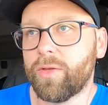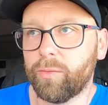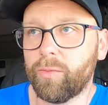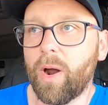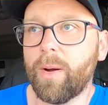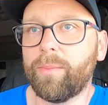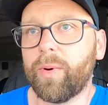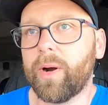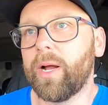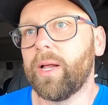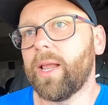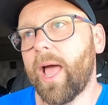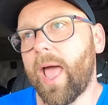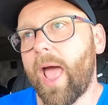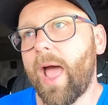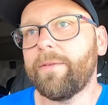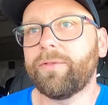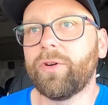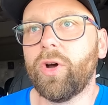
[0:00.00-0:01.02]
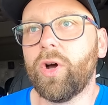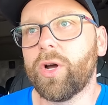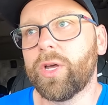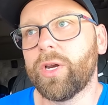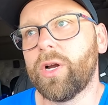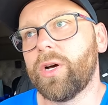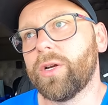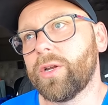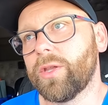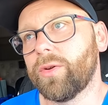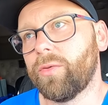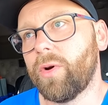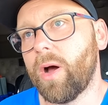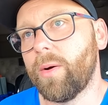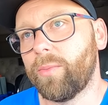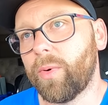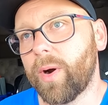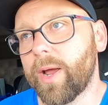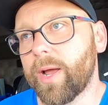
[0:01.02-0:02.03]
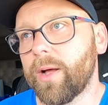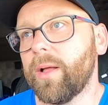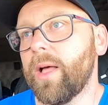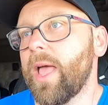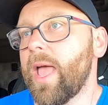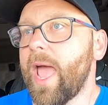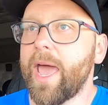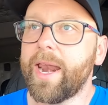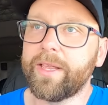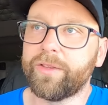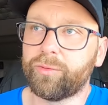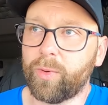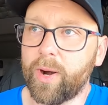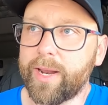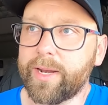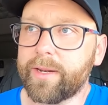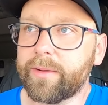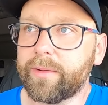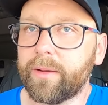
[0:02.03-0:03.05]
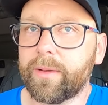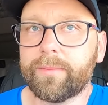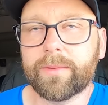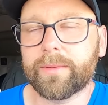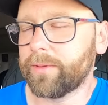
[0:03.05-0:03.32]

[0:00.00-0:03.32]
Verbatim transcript: the rub rail, I have to hook it onto the rub rail and it's rated.